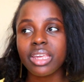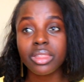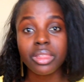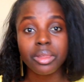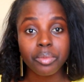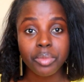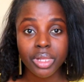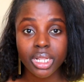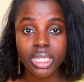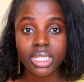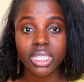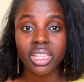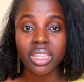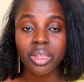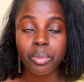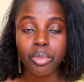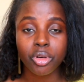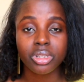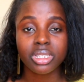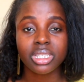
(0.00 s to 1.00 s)
the bills and
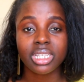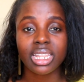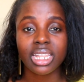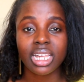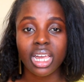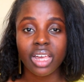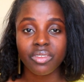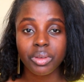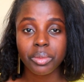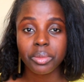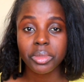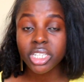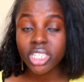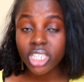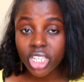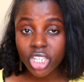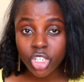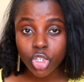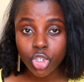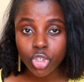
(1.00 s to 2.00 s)
the bonds that the
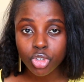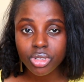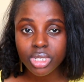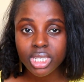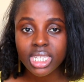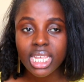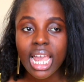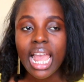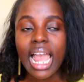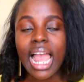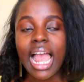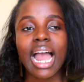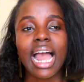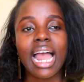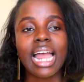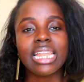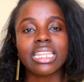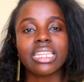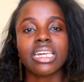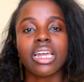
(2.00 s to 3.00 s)
government issues,
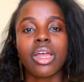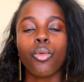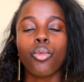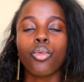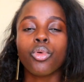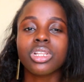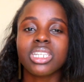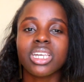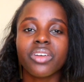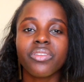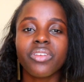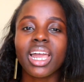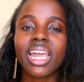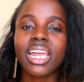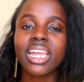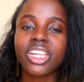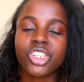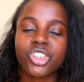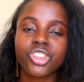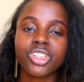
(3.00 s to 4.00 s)
and whatever
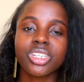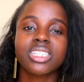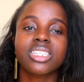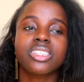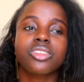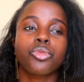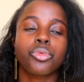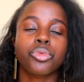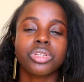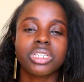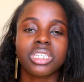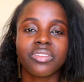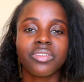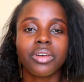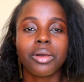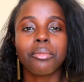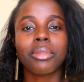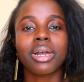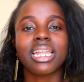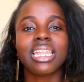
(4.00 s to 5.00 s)
interest or
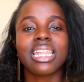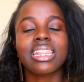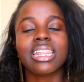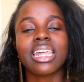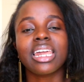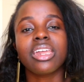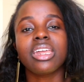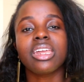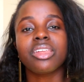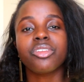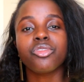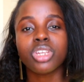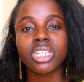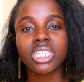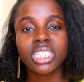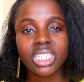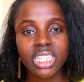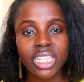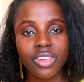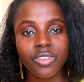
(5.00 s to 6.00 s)
whatever money they
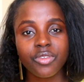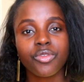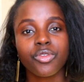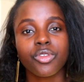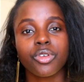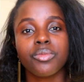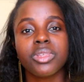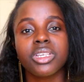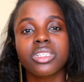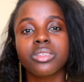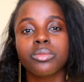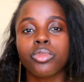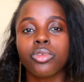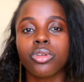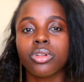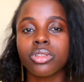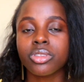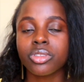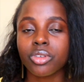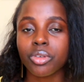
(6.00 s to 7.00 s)
receive from these
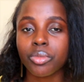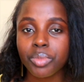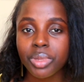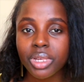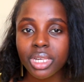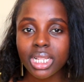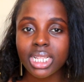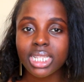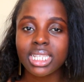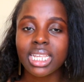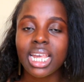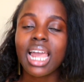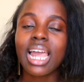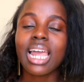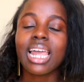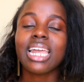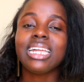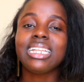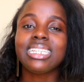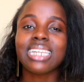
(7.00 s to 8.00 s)
bonds or bills,
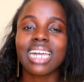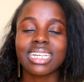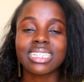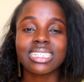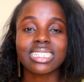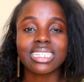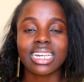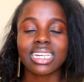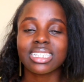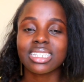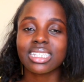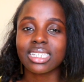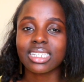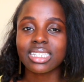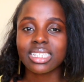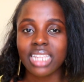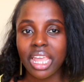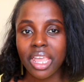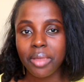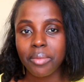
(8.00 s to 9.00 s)
it does just the
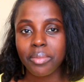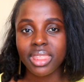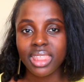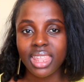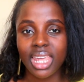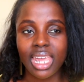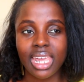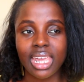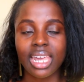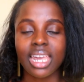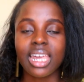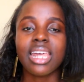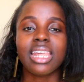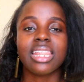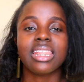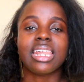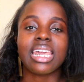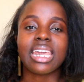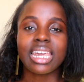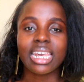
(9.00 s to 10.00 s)
same thing.
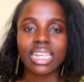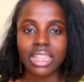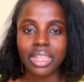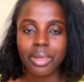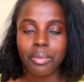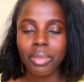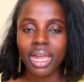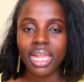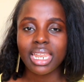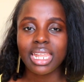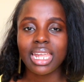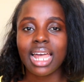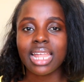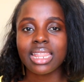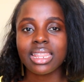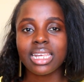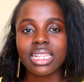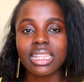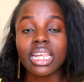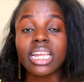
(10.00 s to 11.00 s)
They get the money
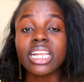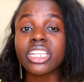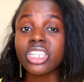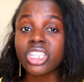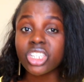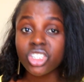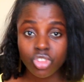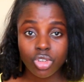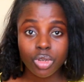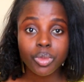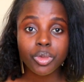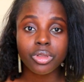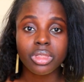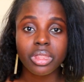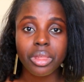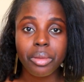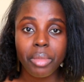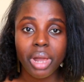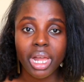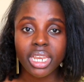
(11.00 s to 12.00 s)
and then they distribute
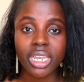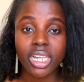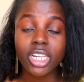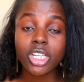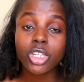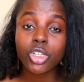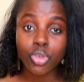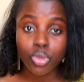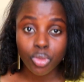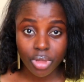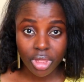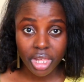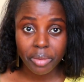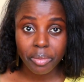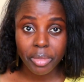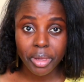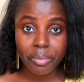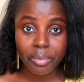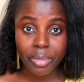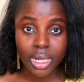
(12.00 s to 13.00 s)
the money to their
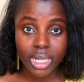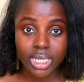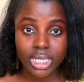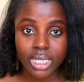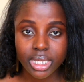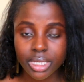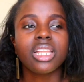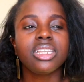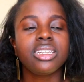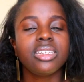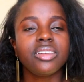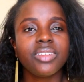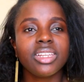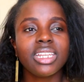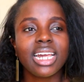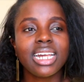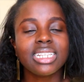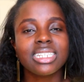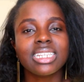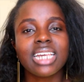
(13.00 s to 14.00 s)
members.
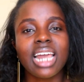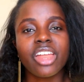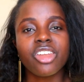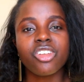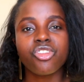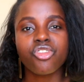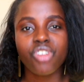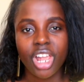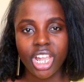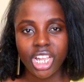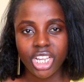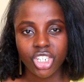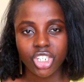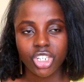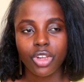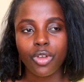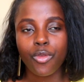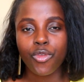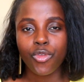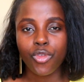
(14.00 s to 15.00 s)
Dividends can range
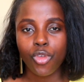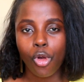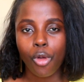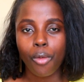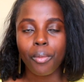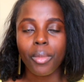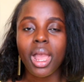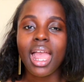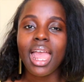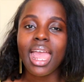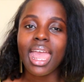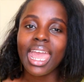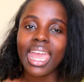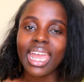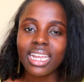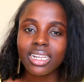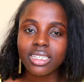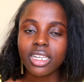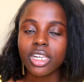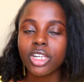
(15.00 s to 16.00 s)
from
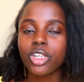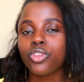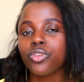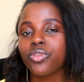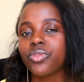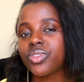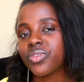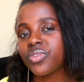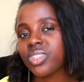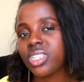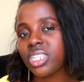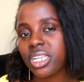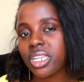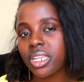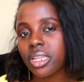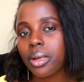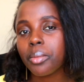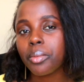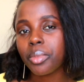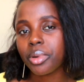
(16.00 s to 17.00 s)
8 to
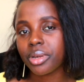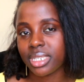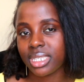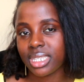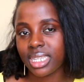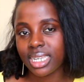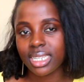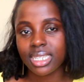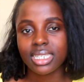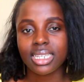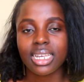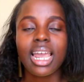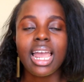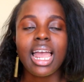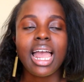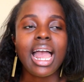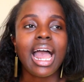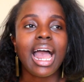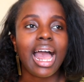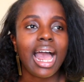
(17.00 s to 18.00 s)
15%,
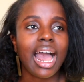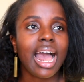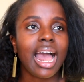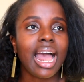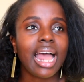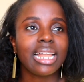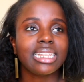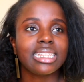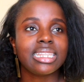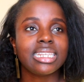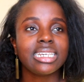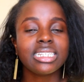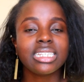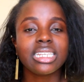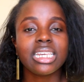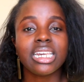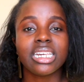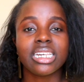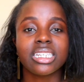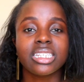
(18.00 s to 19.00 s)
and this
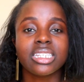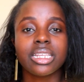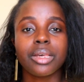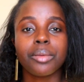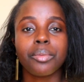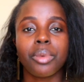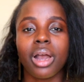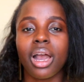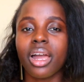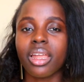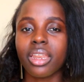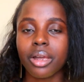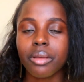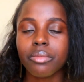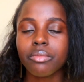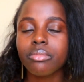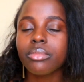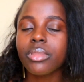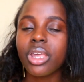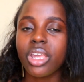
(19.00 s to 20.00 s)
is per
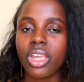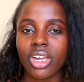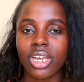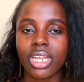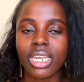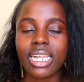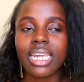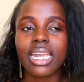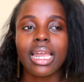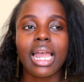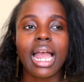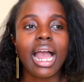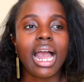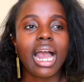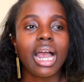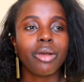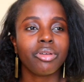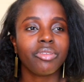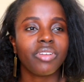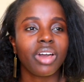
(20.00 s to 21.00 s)
annum, yearly.
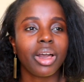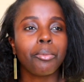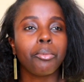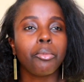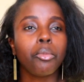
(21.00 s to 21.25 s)
However,